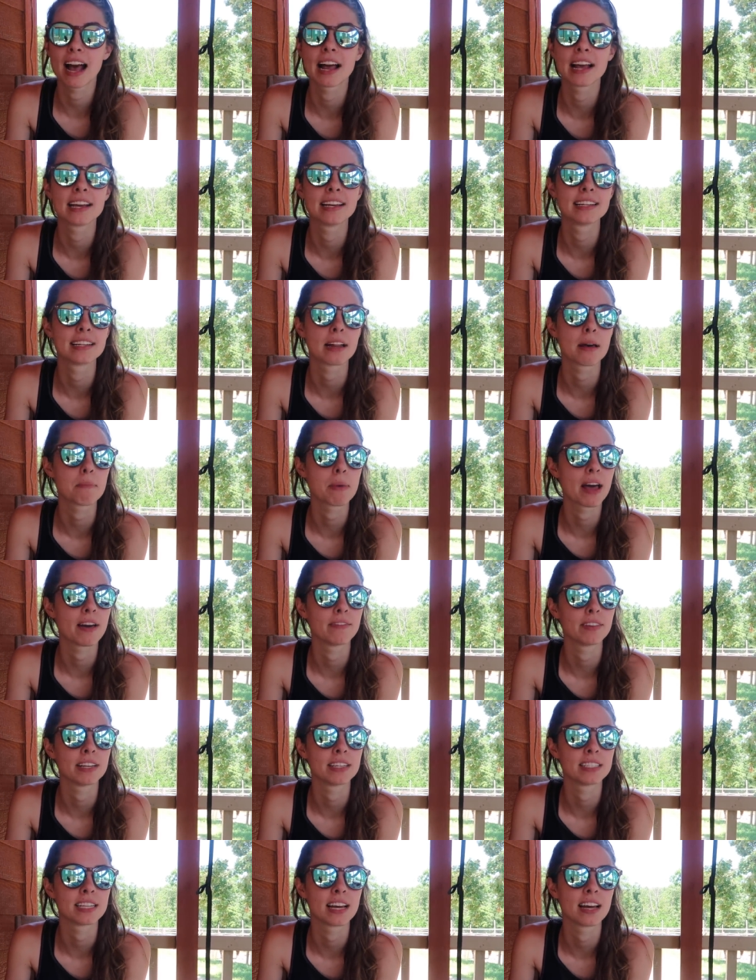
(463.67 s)
I ended up
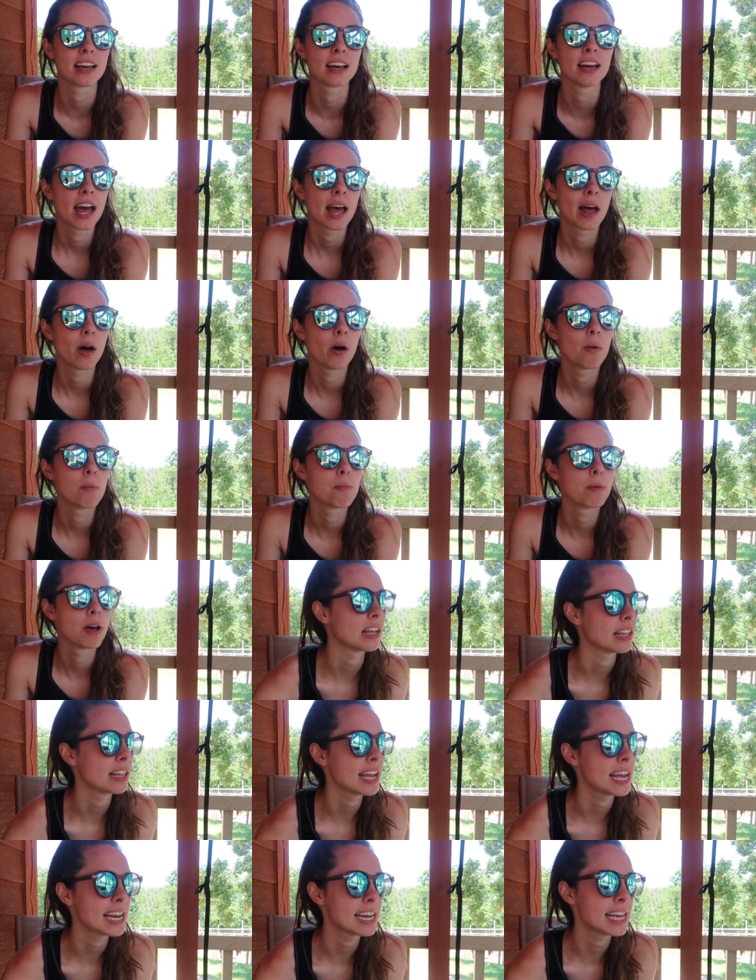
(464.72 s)
having to help
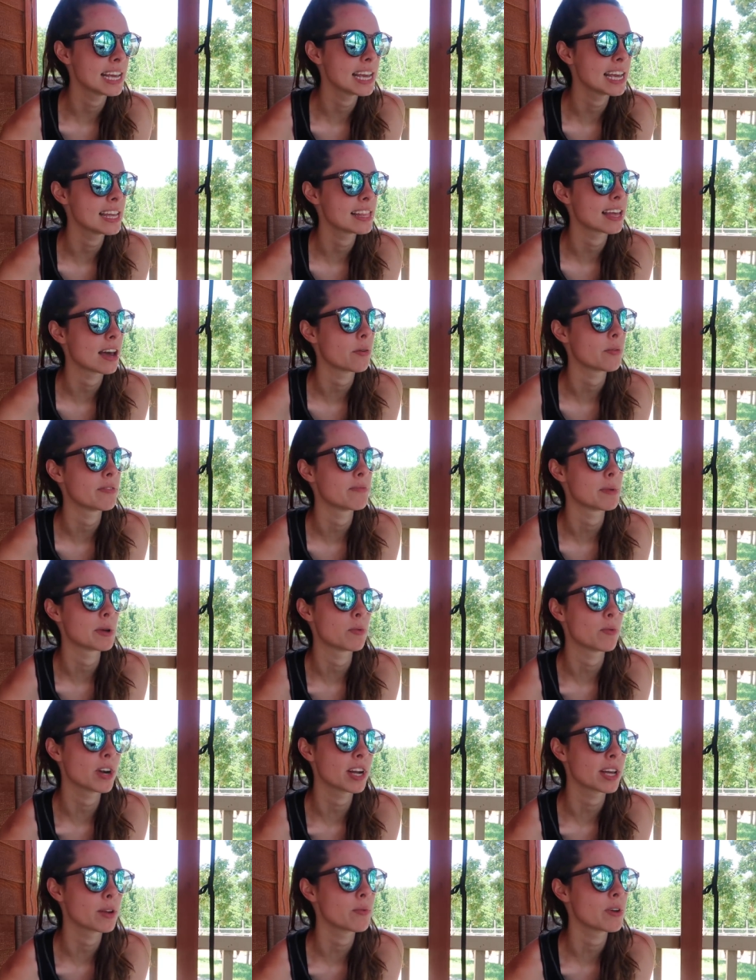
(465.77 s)
a lady that we've
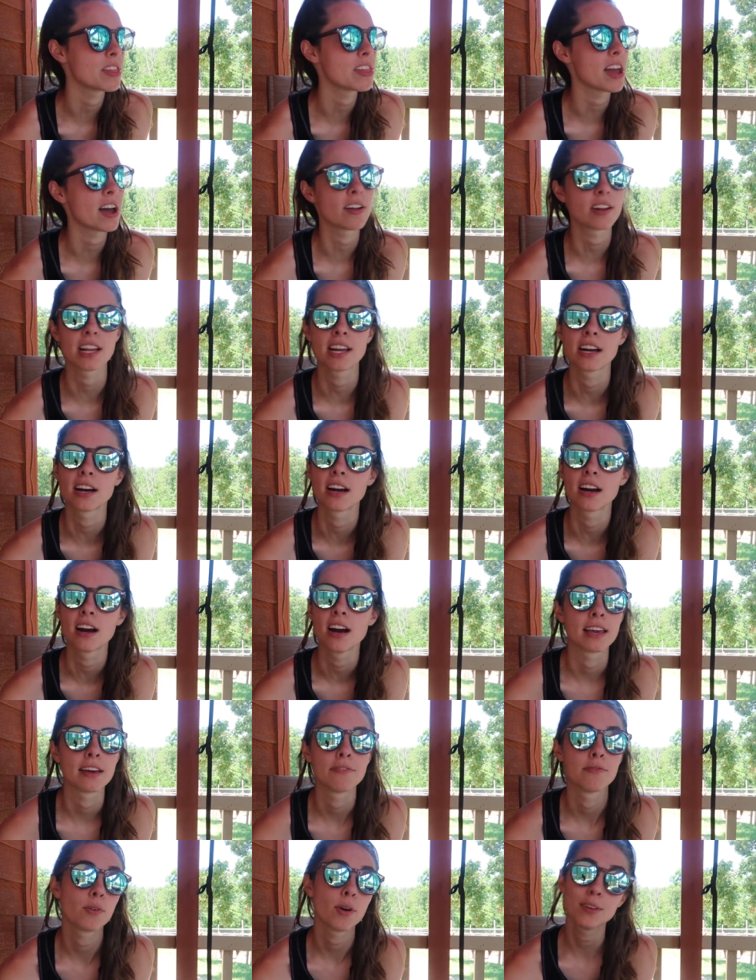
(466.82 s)
been working with out here
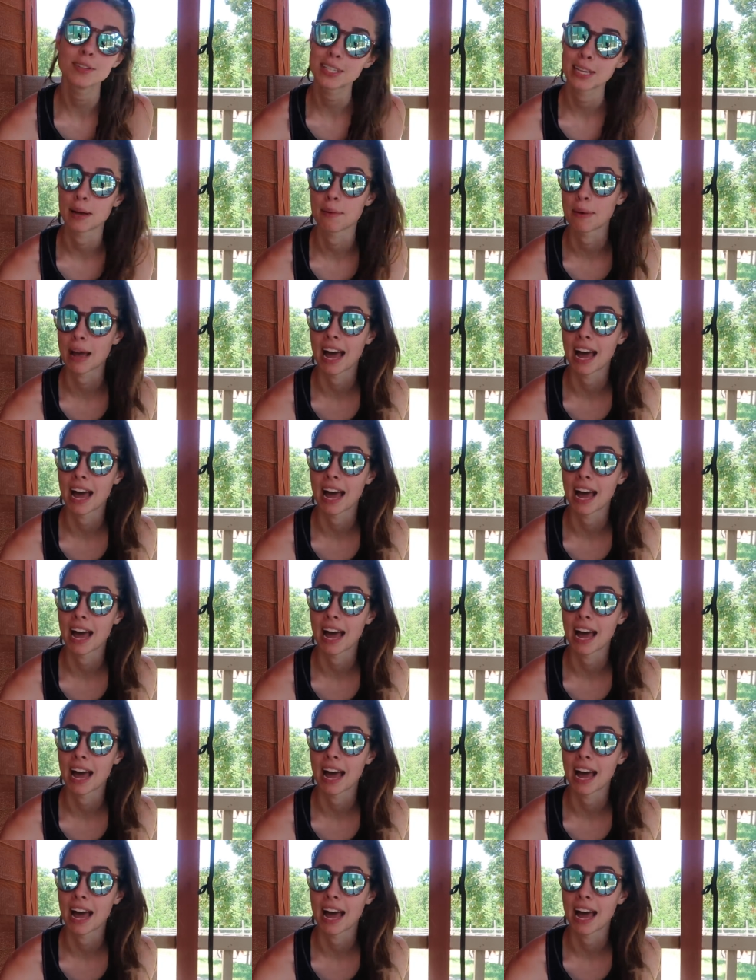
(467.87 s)
give Rosie a